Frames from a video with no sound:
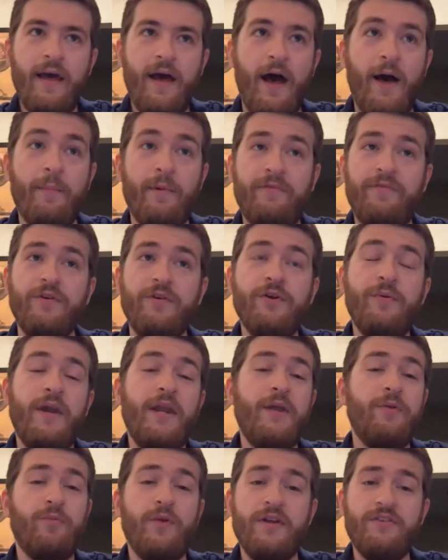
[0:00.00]
Um, if you do
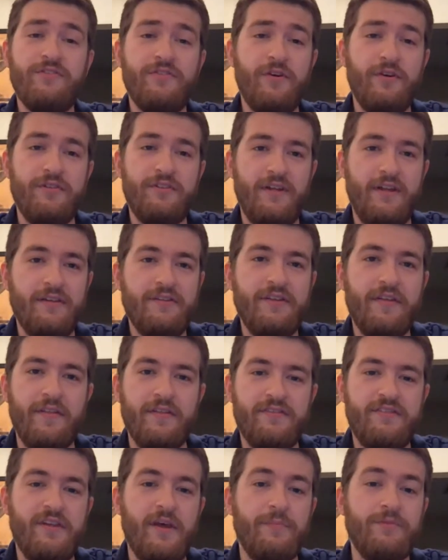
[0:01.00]
any research into
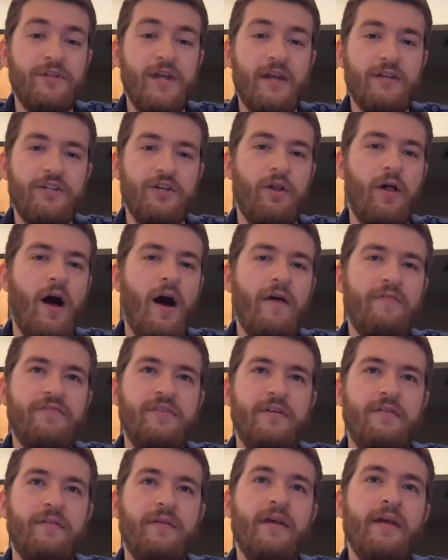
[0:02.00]
the subject, you'll
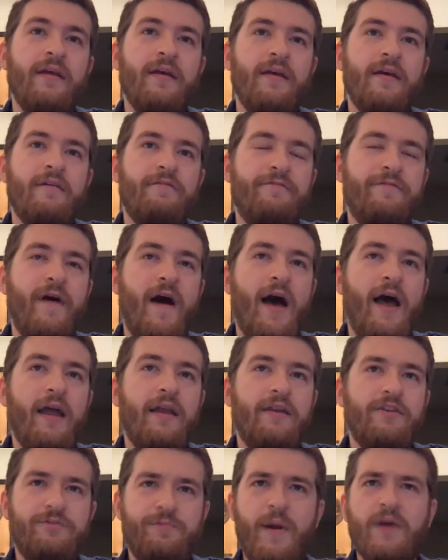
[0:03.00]
often
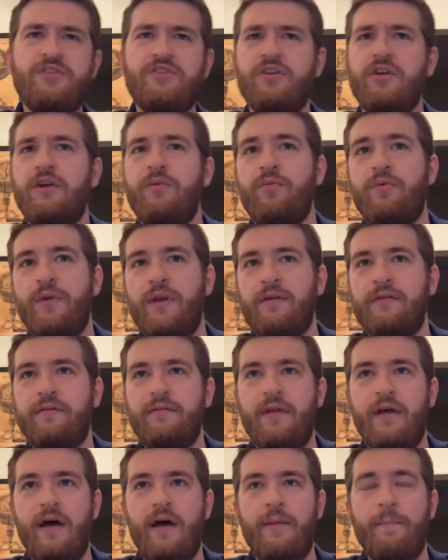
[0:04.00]
find, especially
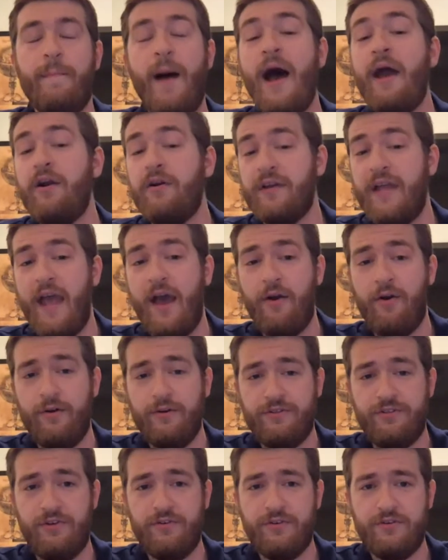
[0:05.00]
when uh, modern
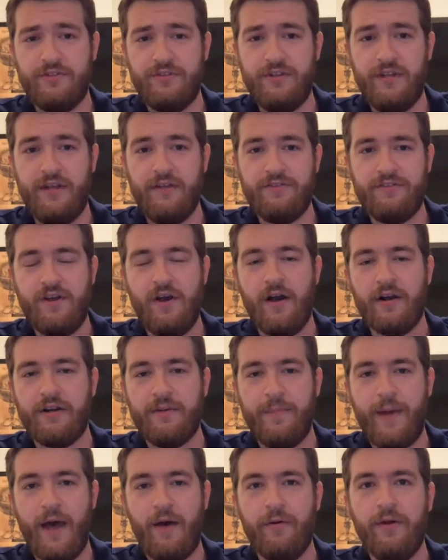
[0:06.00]
counterinsurgency is
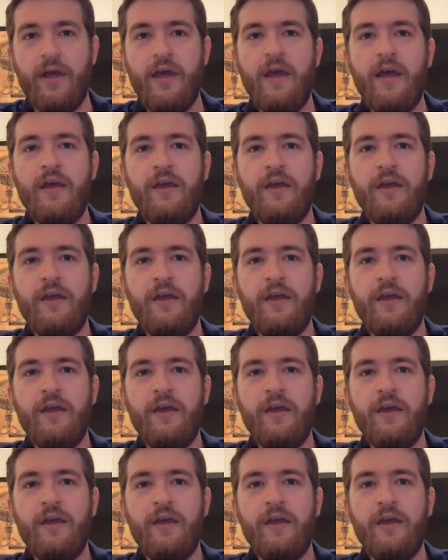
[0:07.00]
talked about,